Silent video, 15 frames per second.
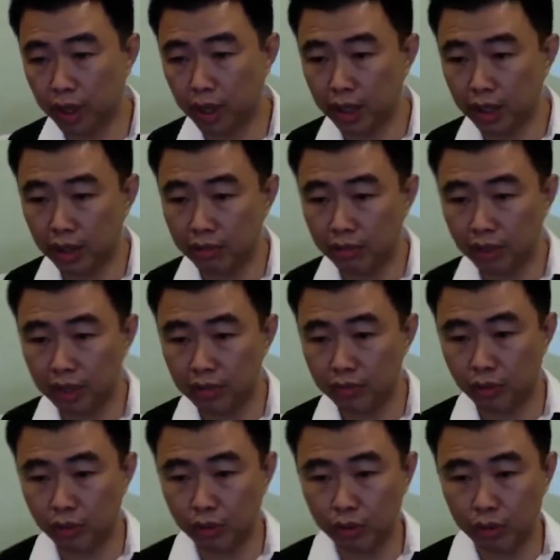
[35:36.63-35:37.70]
Any advice
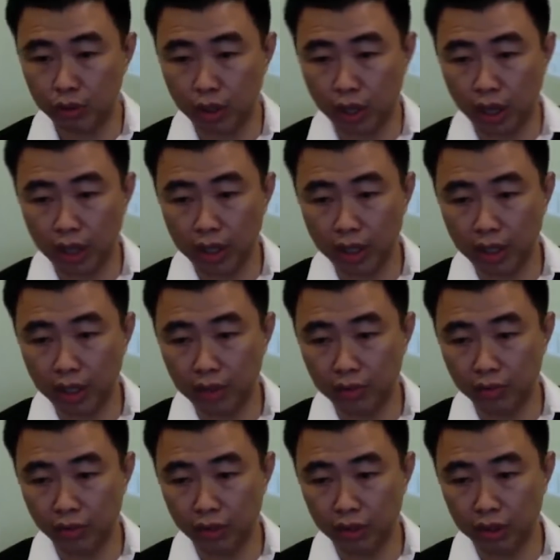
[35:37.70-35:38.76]
for good ending
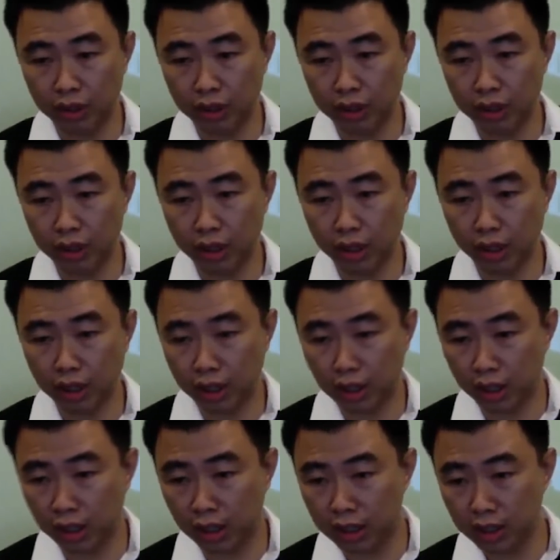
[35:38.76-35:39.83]
for the
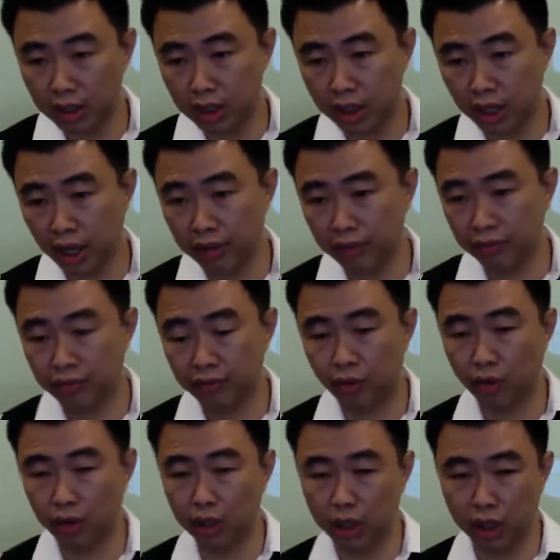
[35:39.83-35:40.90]
year end
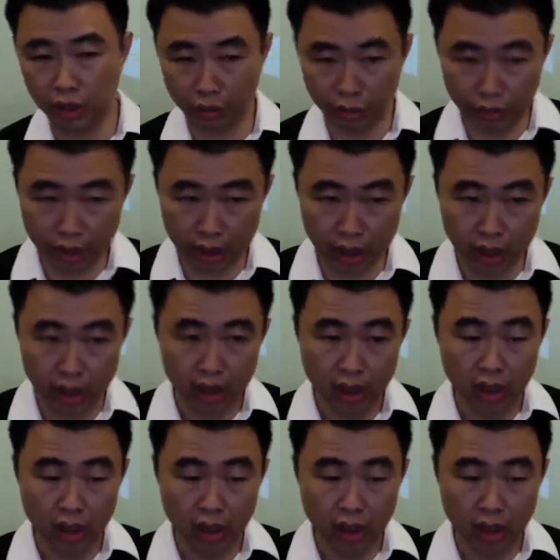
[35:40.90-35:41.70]
for career?